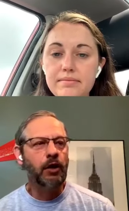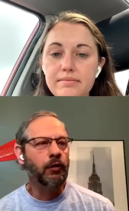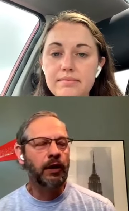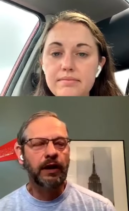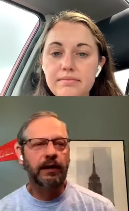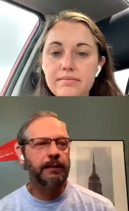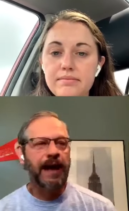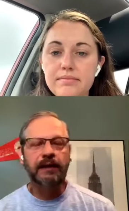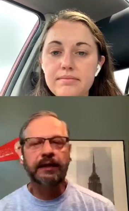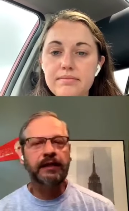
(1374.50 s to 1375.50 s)
Speaker 1: you know,
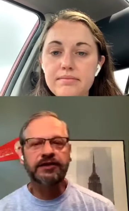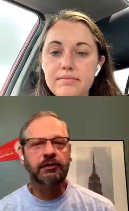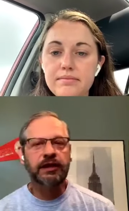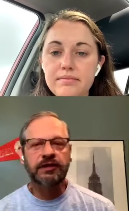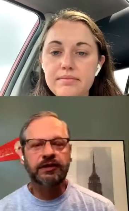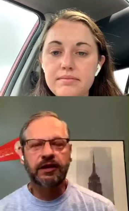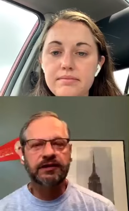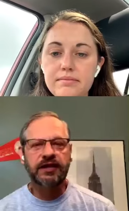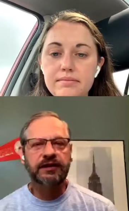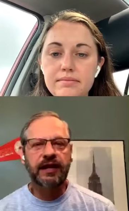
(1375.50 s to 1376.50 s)
modeling is only
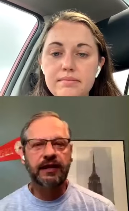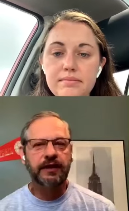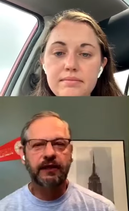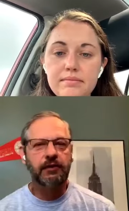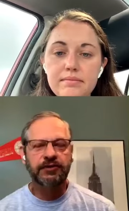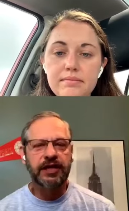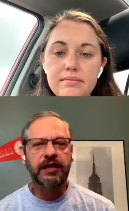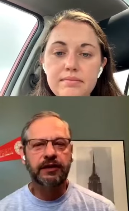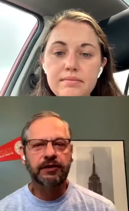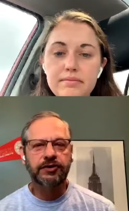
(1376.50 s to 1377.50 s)
as good as the data that
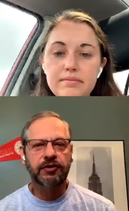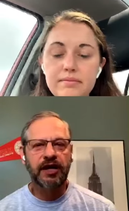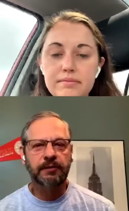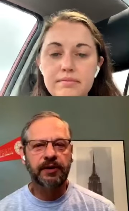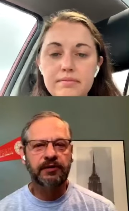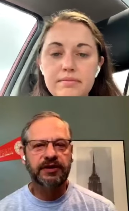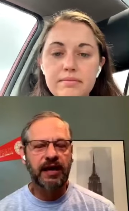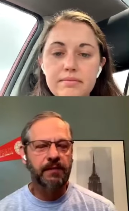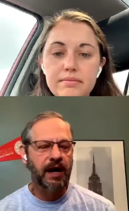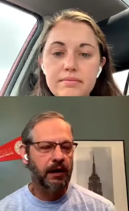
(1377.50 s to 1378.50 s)
goes in to try to
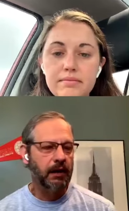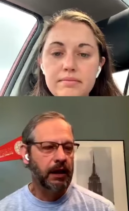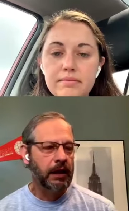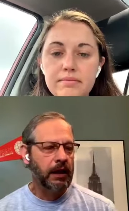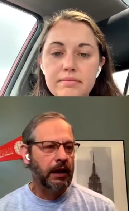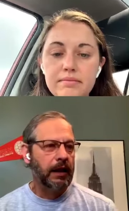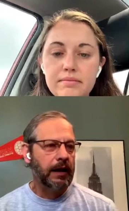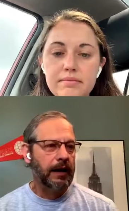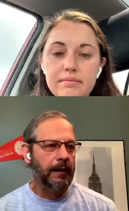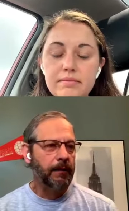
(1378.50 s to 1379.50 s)
produce that model.
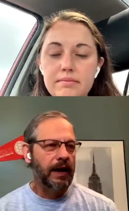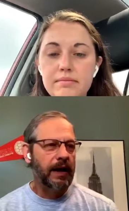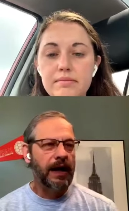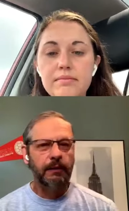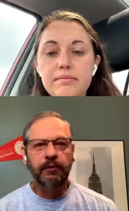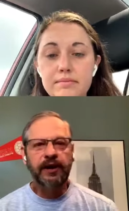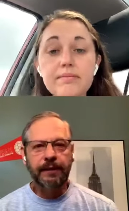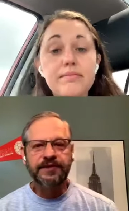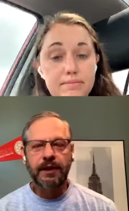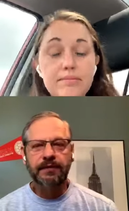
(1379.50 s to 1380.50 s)
Um, I'll
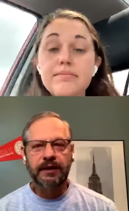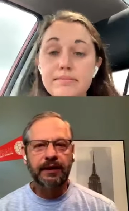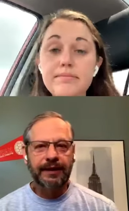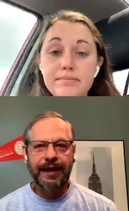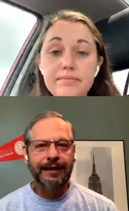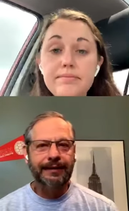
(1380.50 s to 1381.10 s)
bring up something